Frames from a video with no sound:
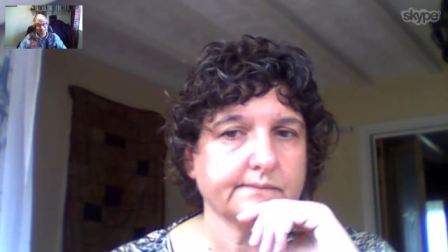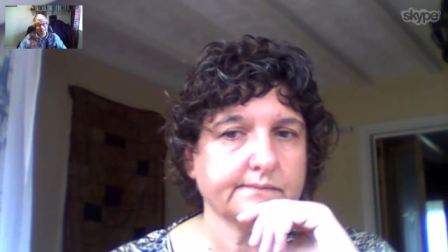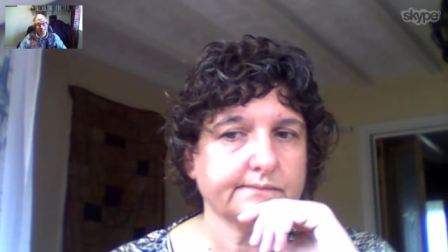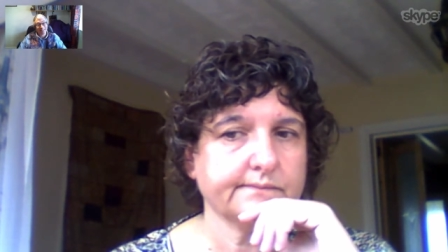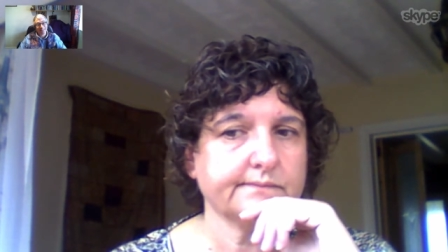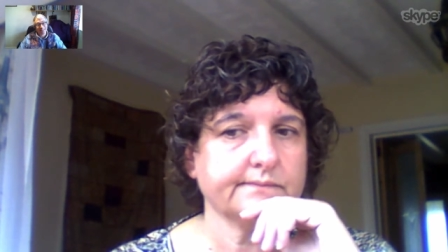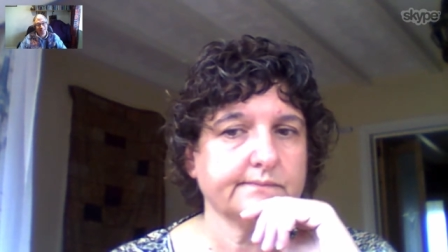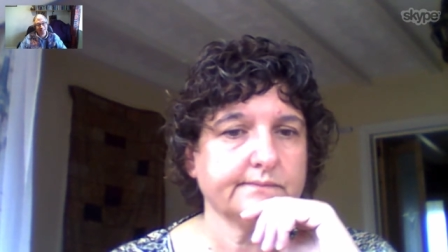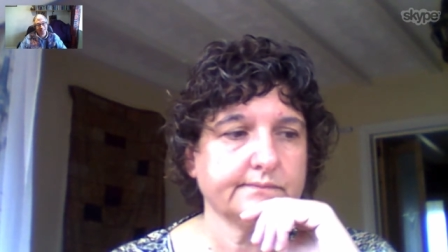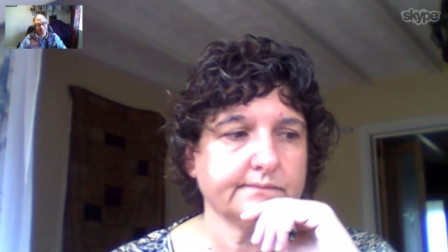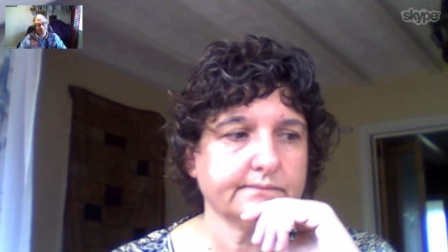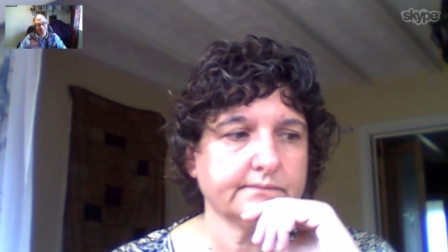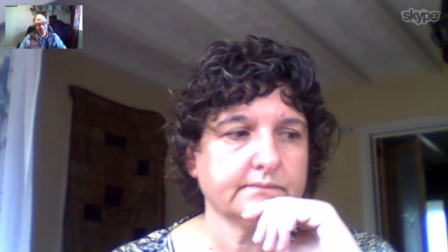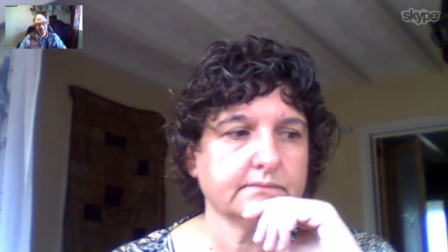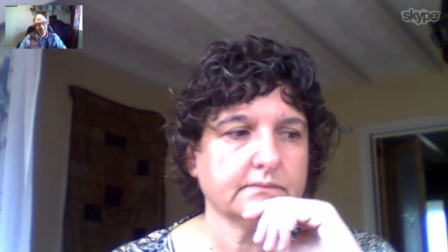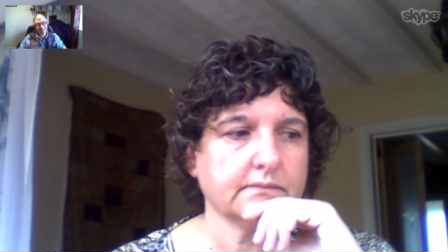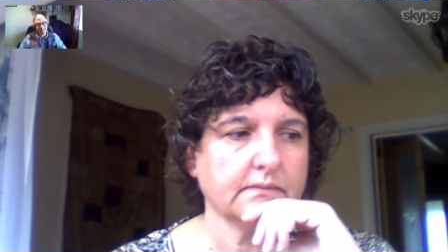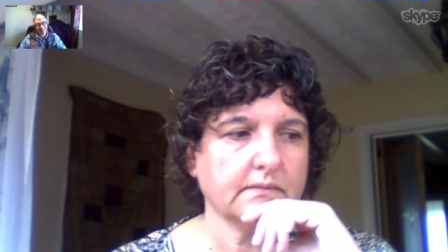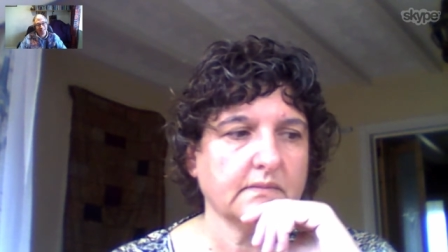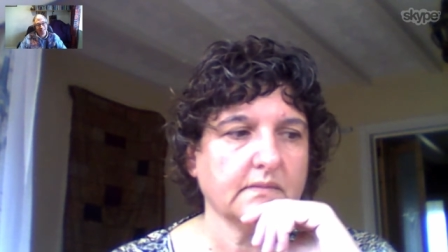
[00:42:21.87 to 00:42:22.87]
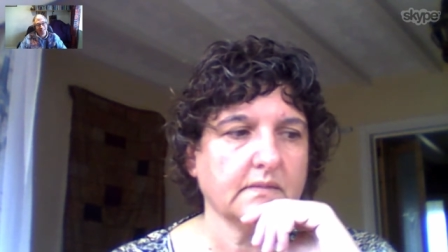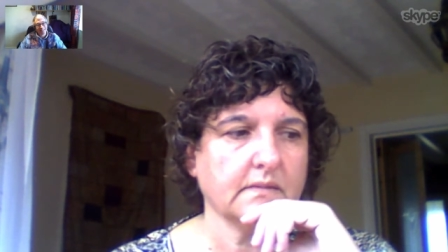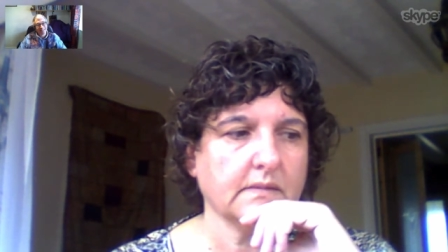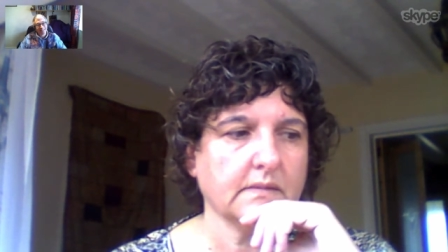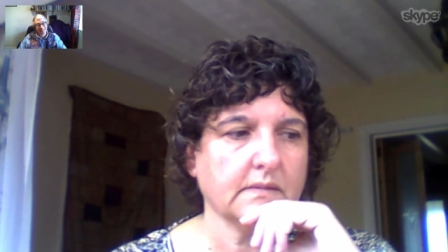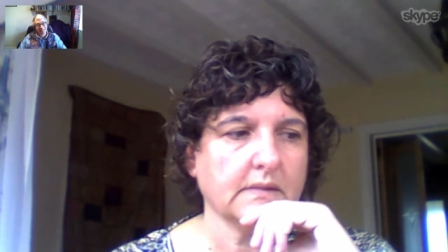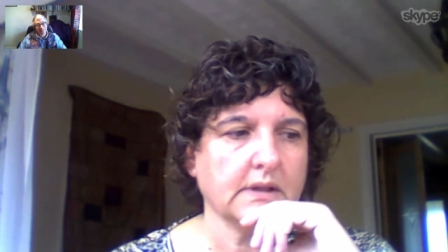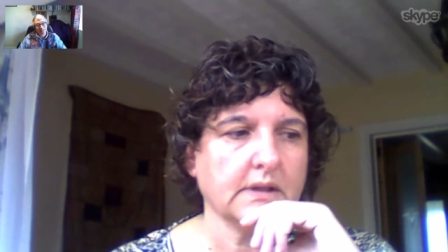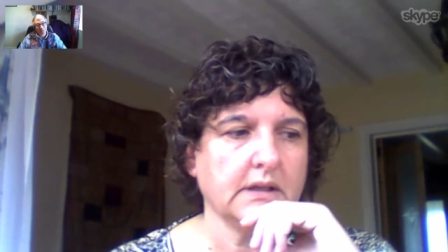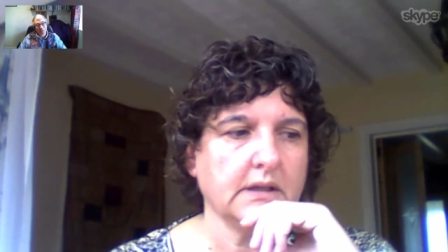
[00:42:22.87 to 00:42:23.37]
Mm.
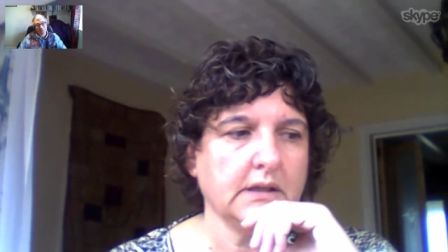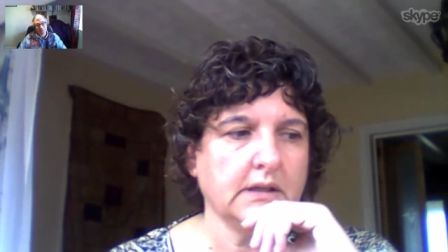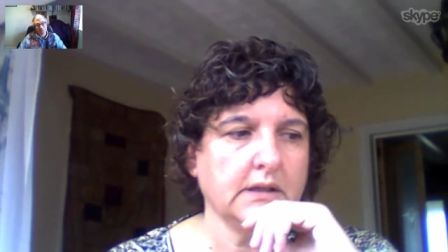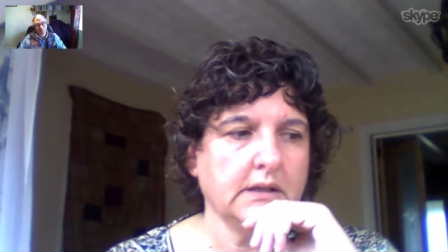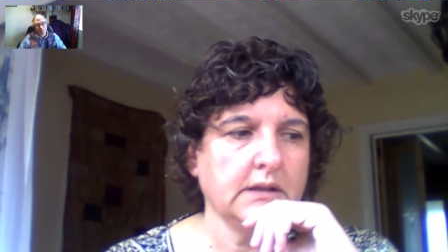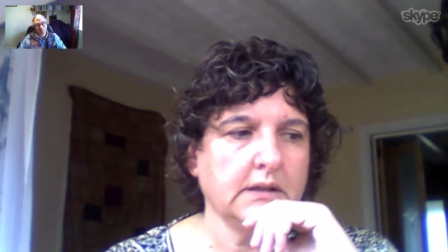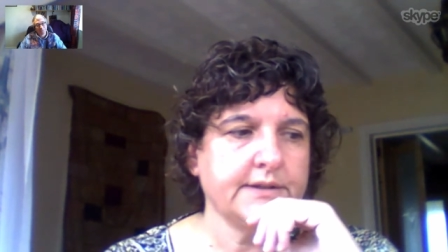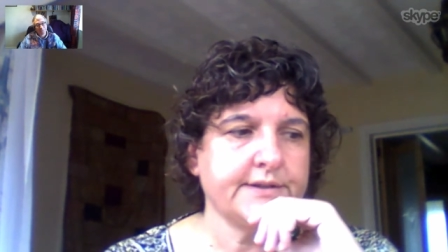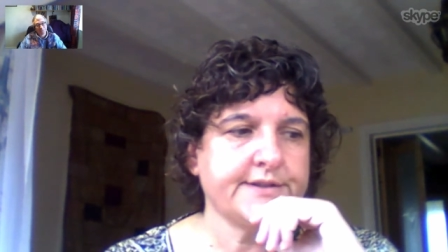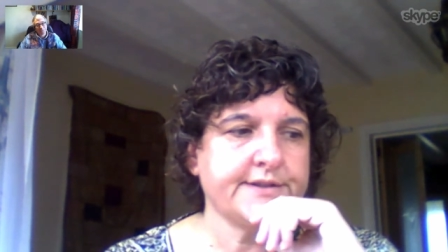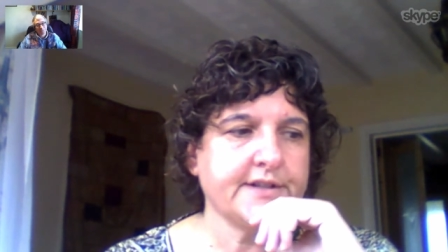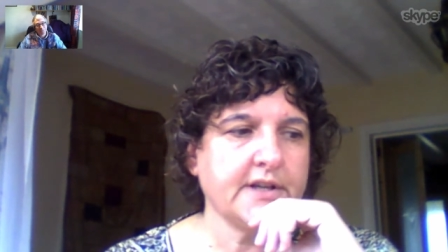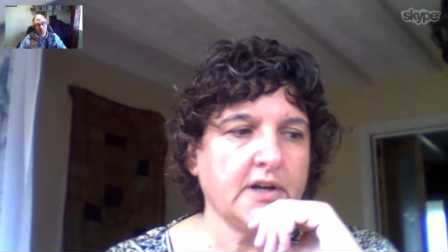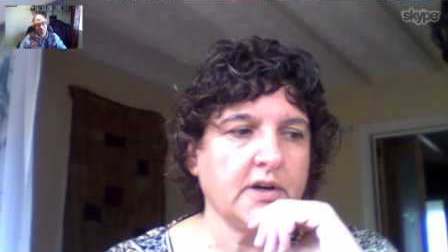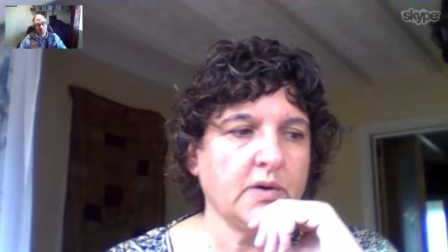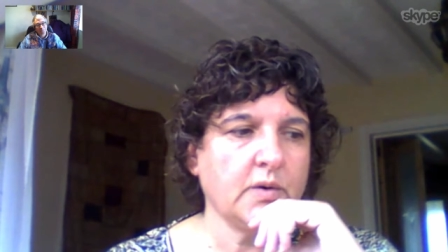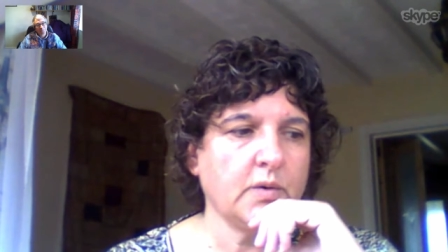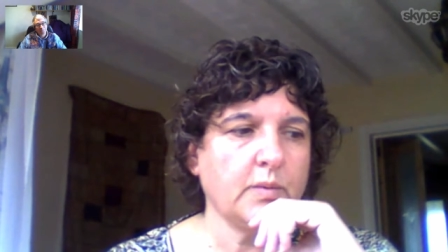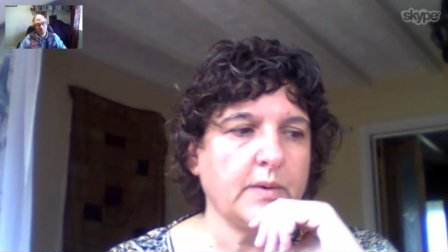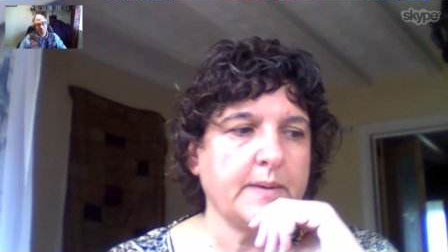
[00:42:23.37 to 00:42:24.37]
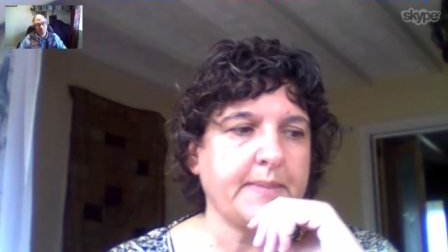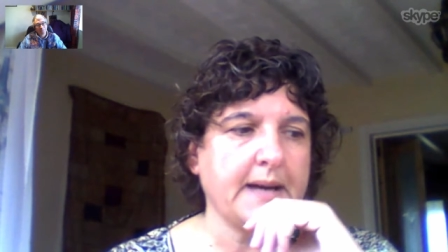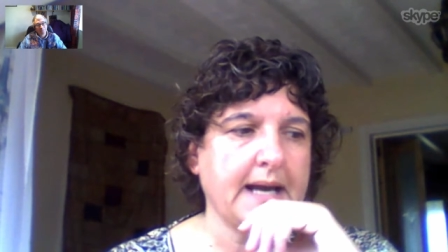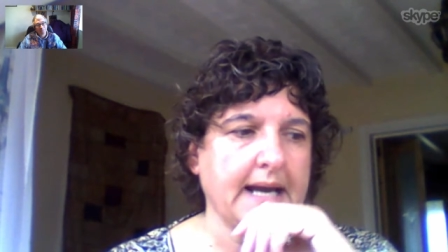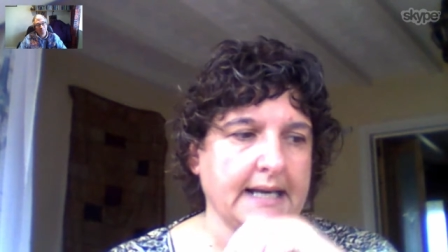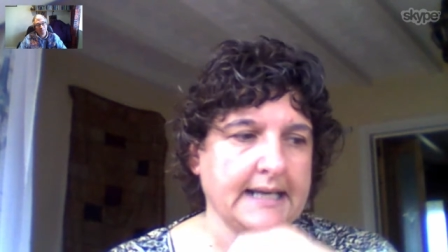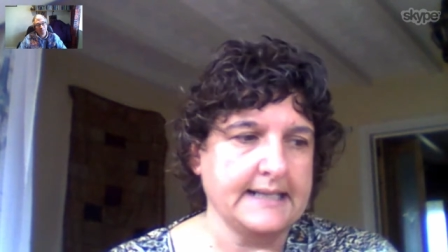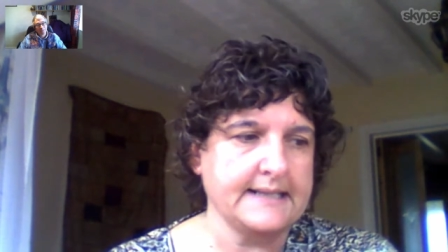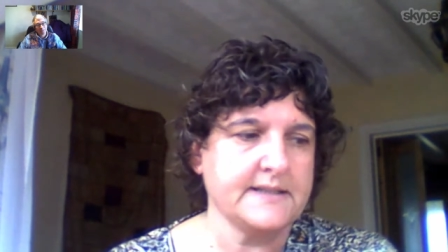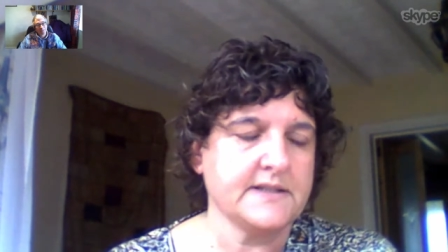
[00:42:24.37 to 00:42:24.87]
So we're
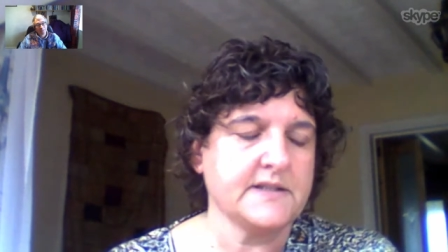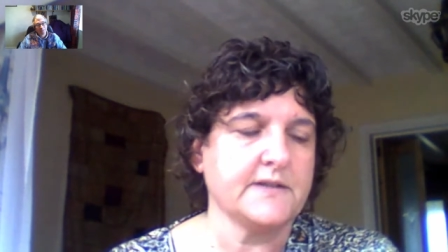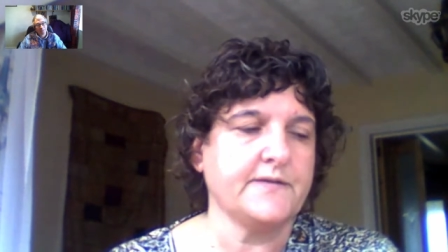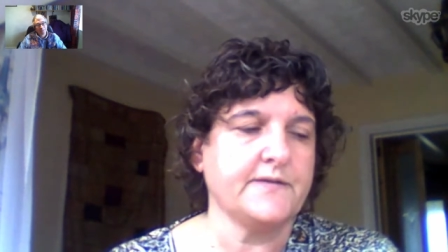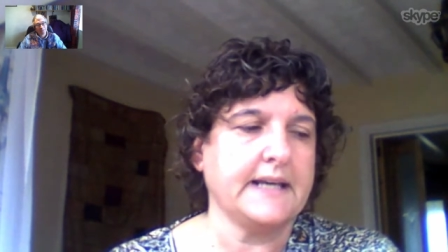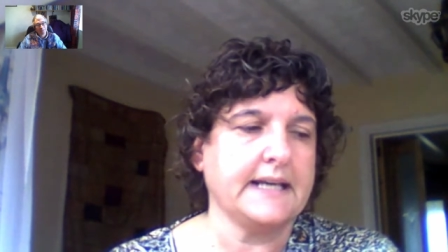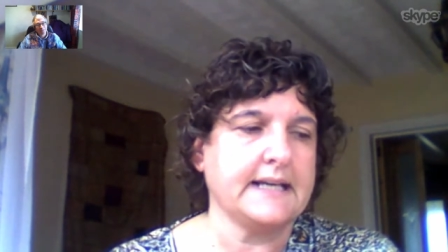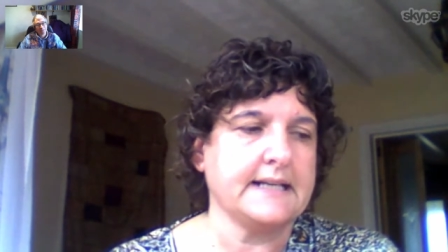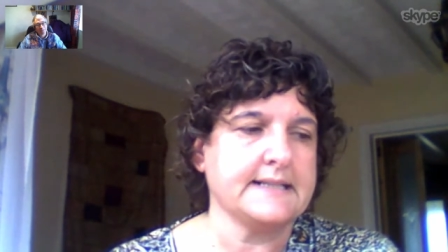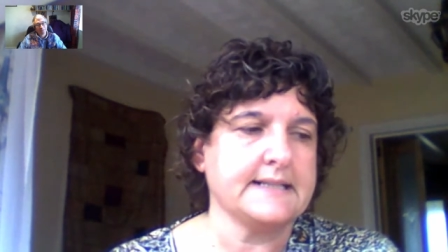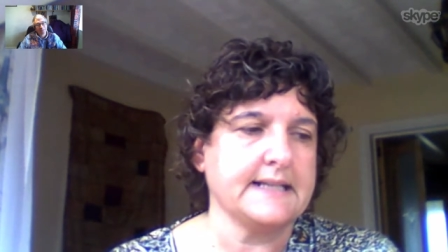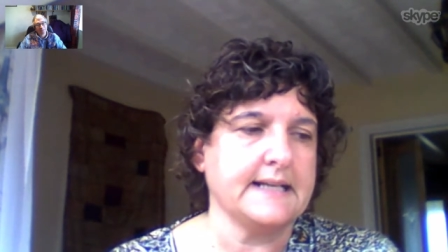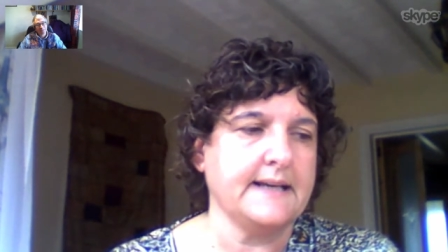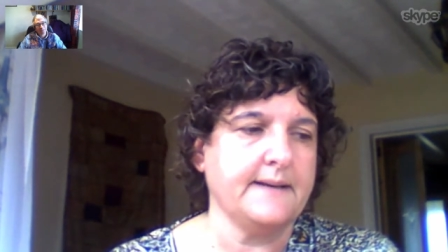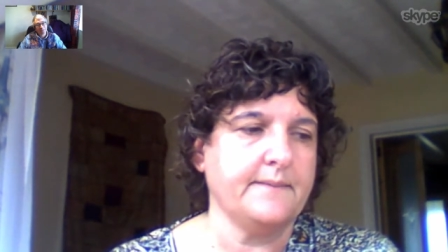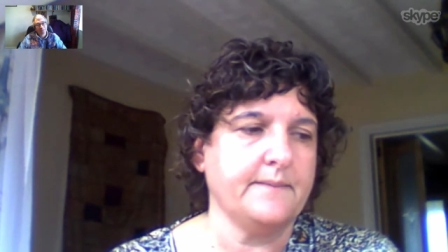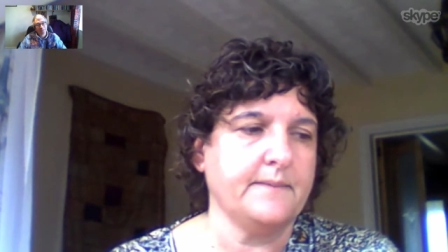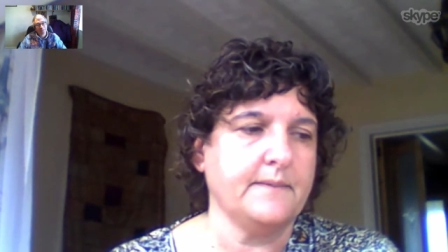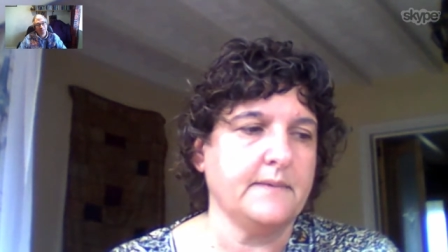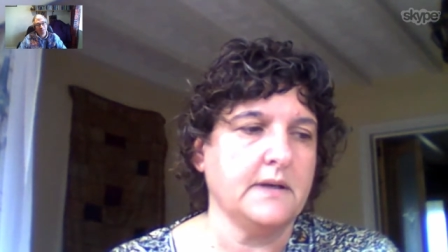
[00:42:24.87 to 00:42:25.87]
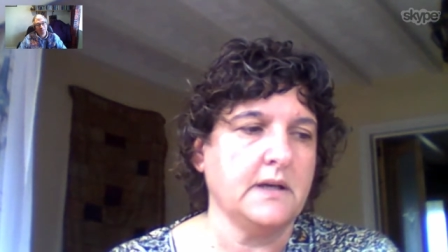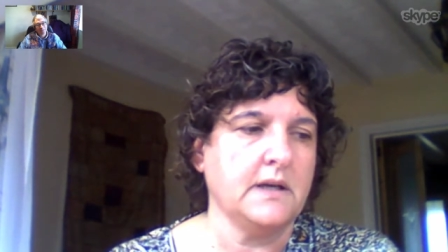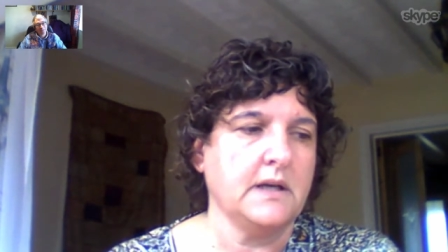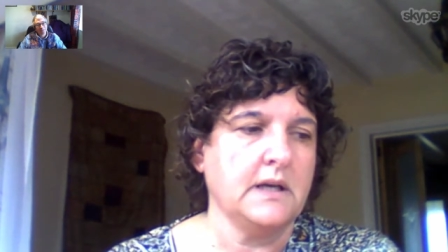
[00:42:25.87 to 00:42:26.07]
back into the victim